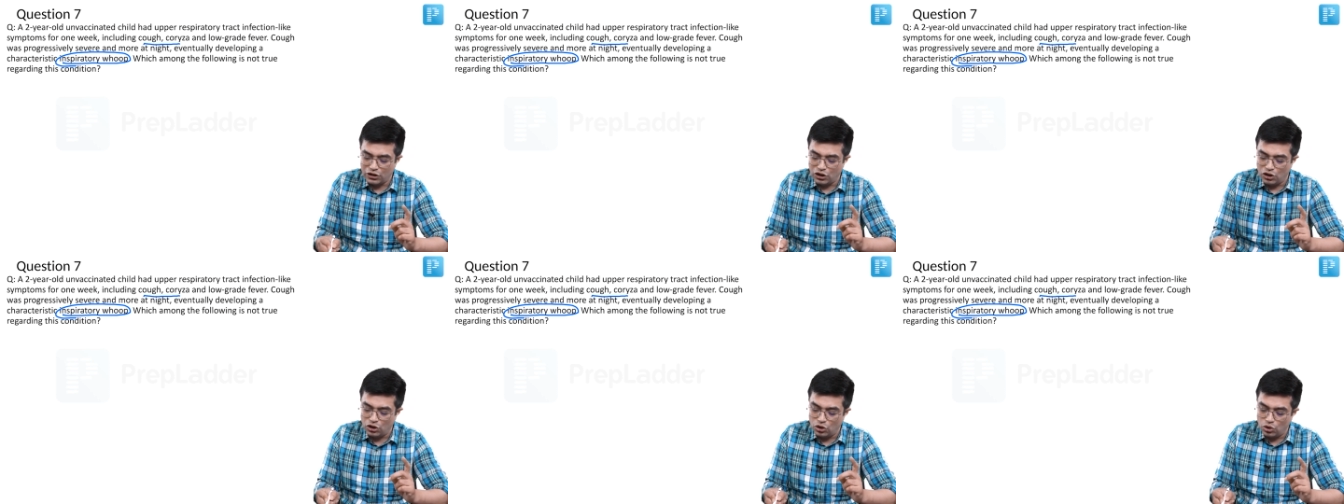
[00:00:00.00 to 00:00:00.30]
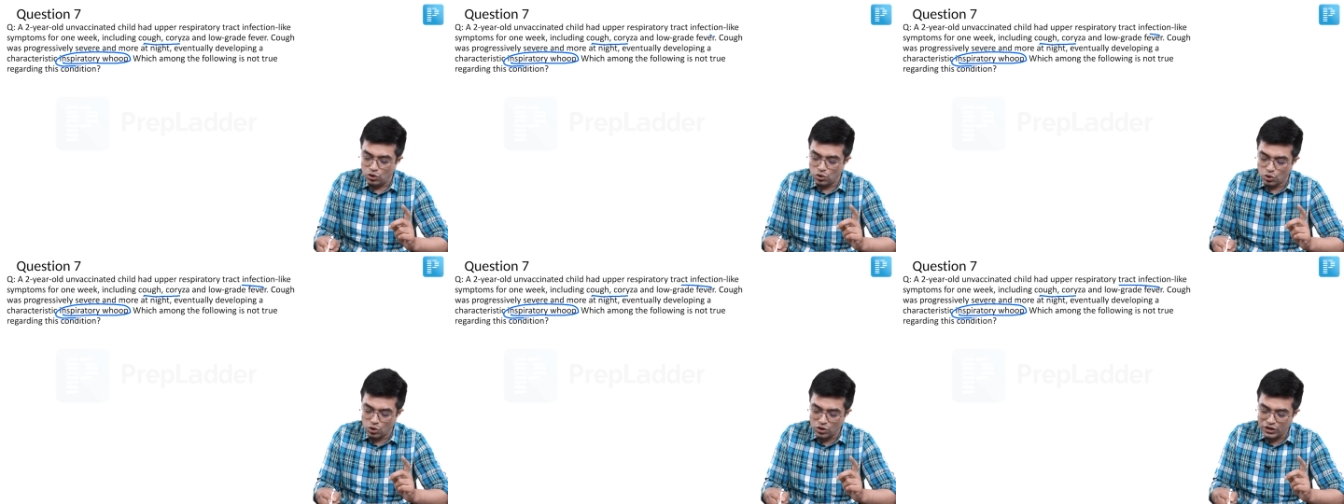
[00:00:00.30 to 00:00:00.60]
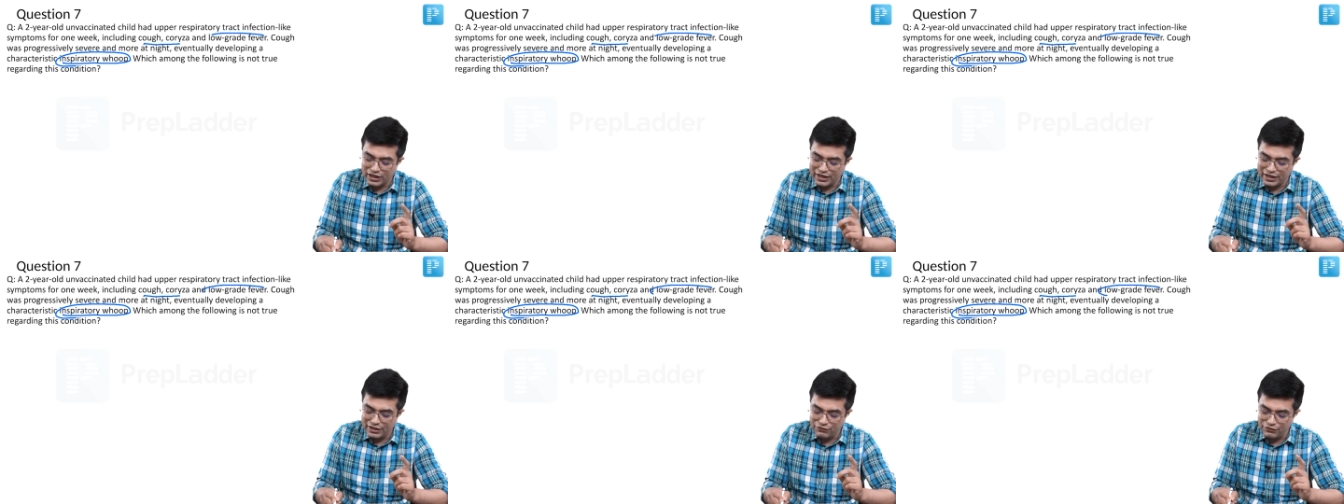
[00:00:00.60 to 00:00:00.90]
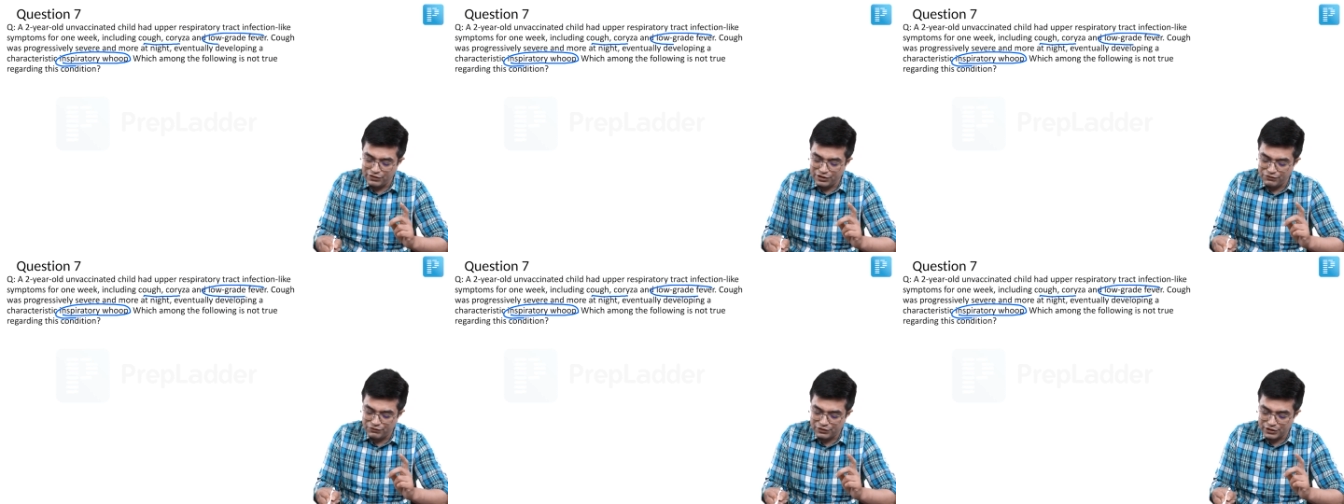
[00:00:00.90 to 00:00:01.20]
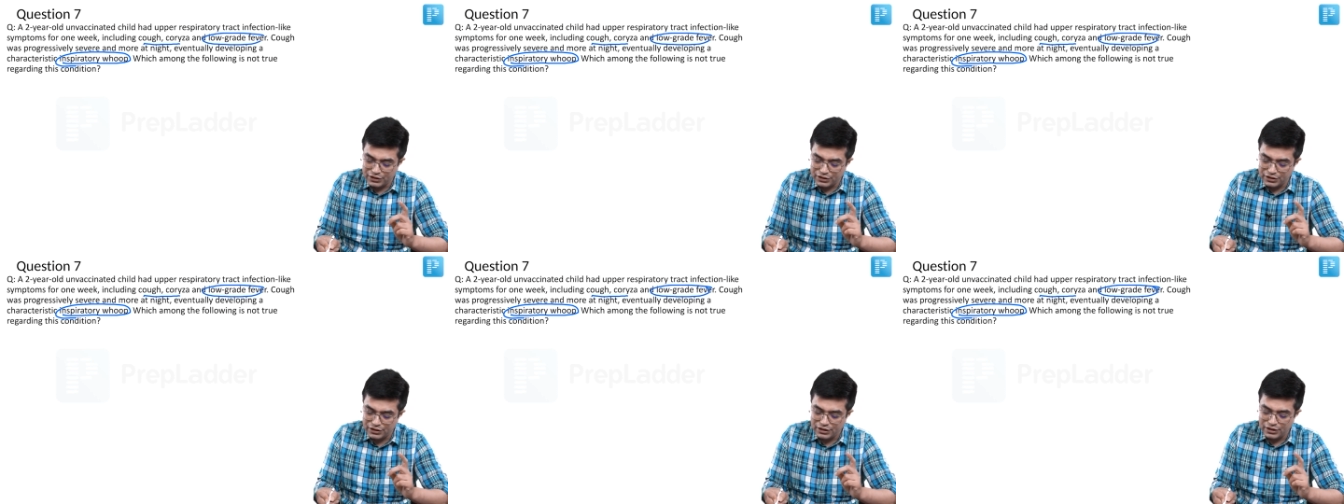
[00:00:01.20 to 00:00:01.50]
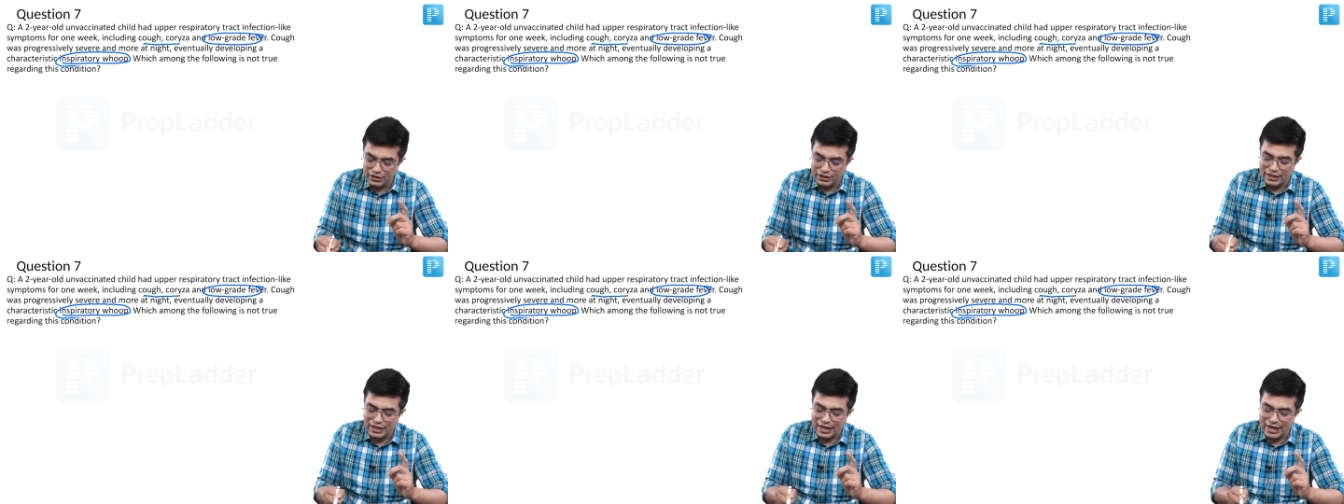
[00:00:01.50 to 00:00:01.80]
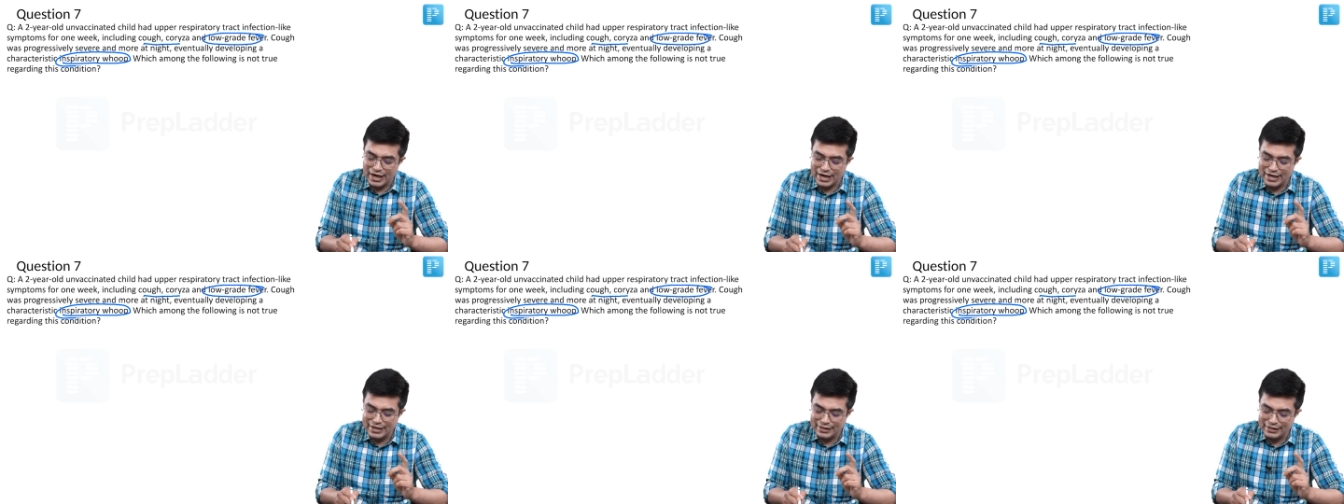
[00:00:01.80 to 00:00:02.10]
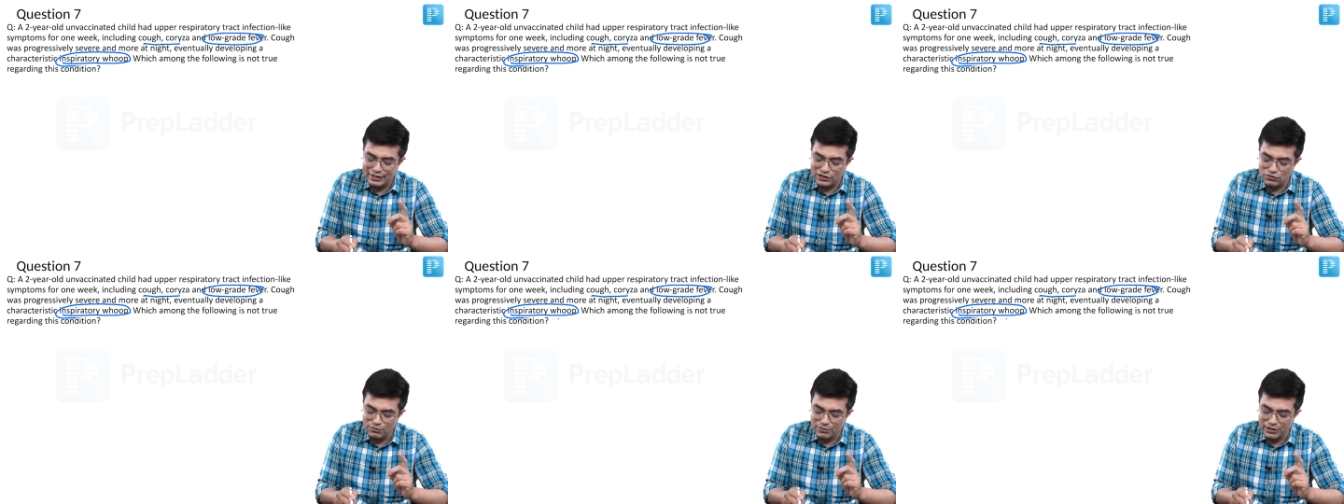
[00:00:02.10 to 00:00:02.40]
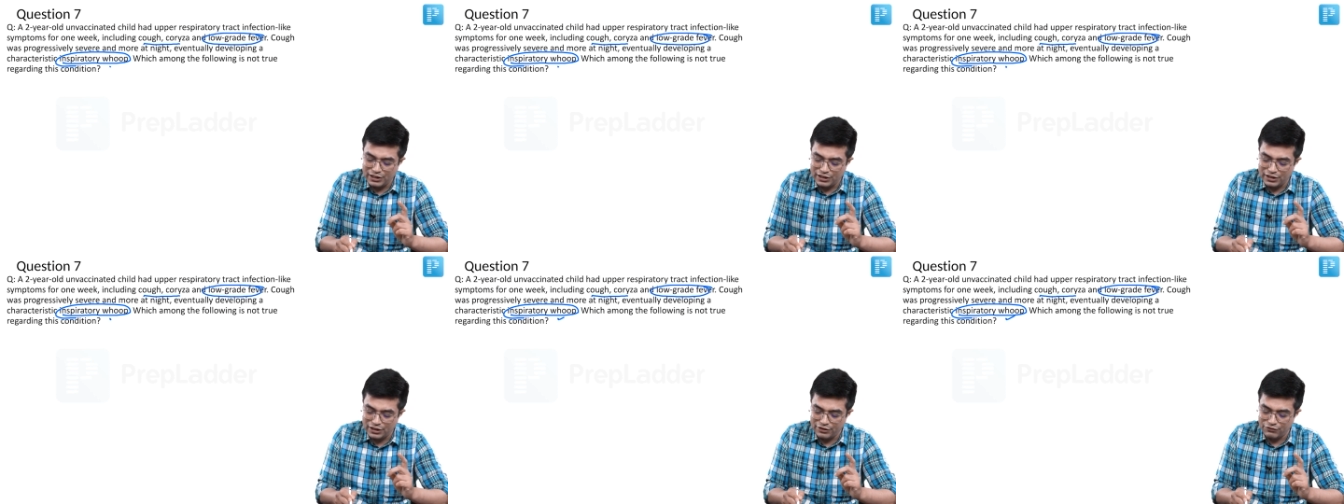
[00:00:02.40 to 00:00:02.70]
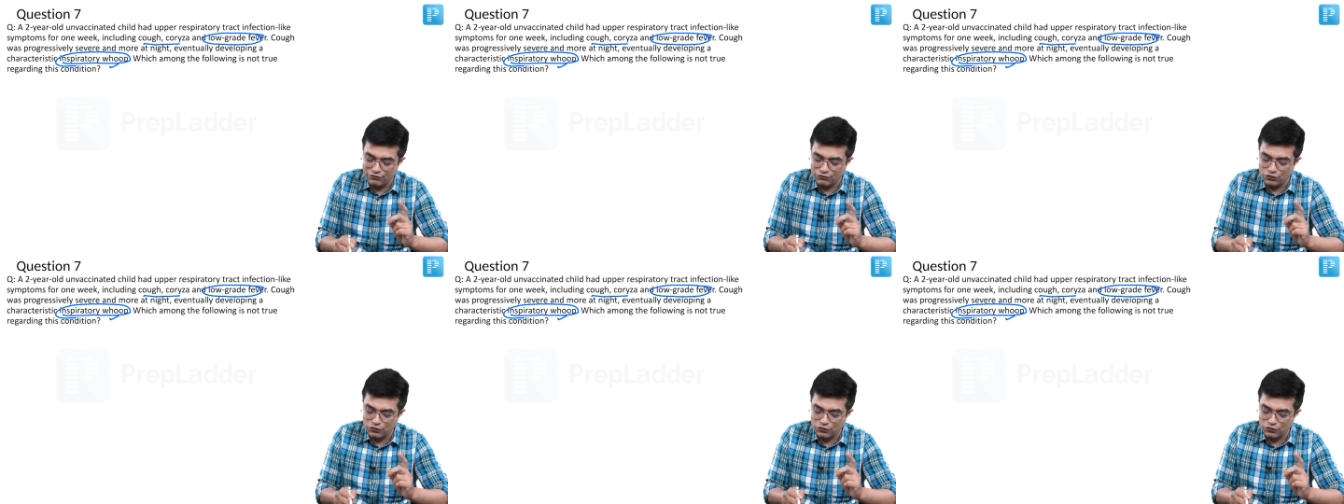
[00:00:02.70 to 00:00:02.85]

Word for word: low-grade fever and inspiratory